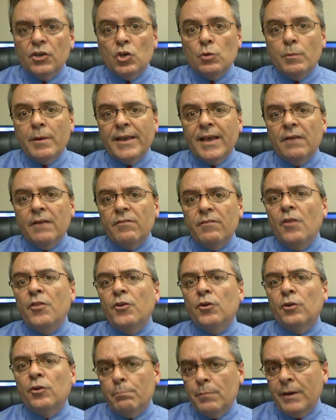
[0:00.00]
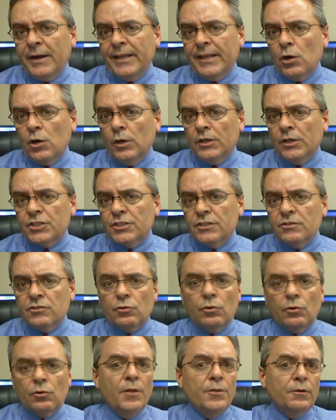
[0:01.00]
You may have other money
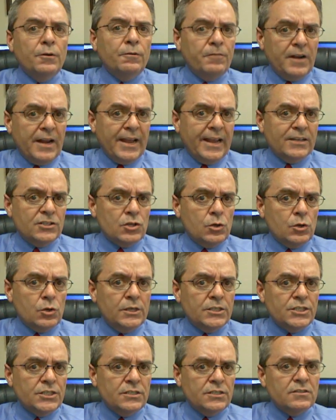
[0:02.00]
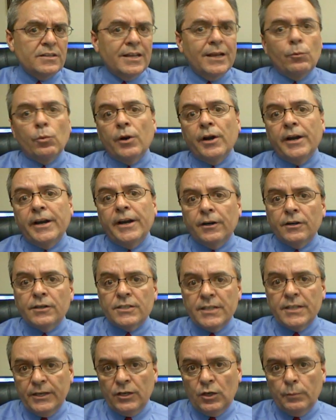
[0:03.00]
questions or other finance questions, and we're here
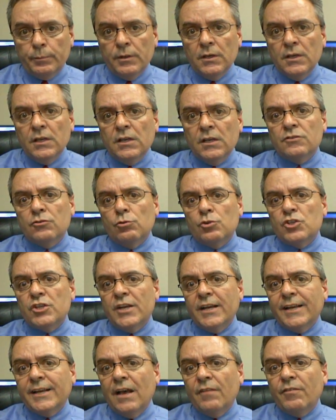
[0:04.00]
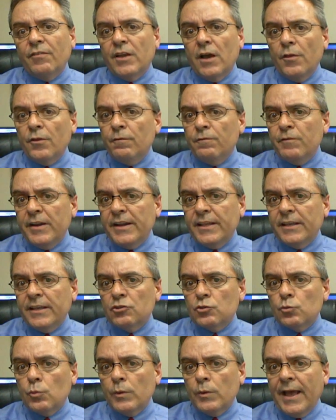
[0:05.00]
to help. So check out the other
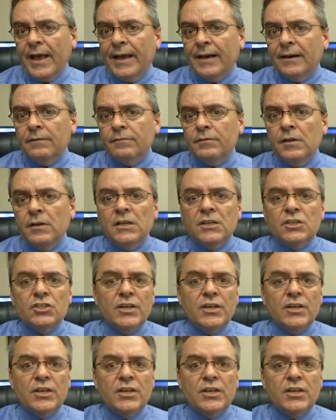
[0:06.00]
videos we have.